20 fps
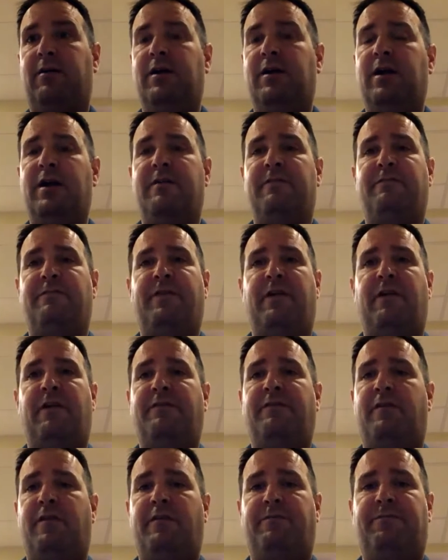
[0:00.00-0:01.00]
Very, very
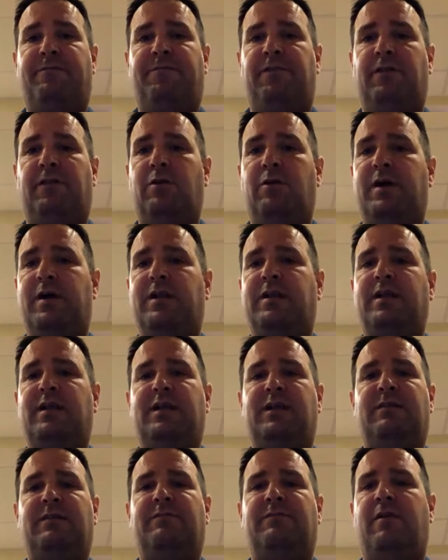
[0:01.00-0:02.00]
fluid,
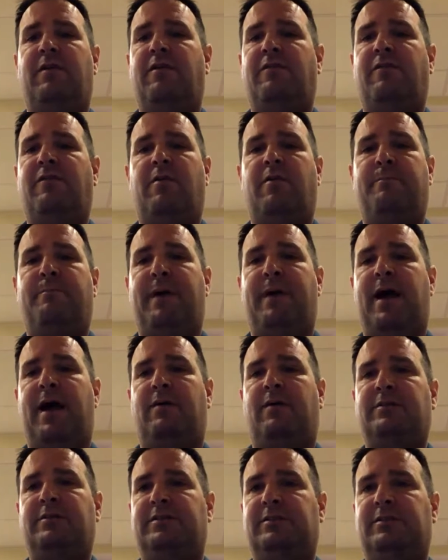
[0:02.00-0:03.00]
very, very balanced
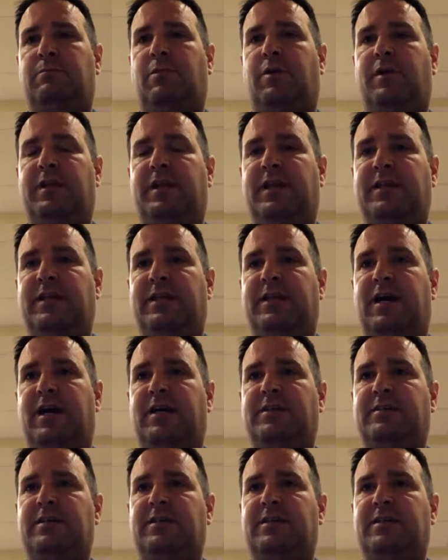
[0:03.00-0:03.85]
in what he does.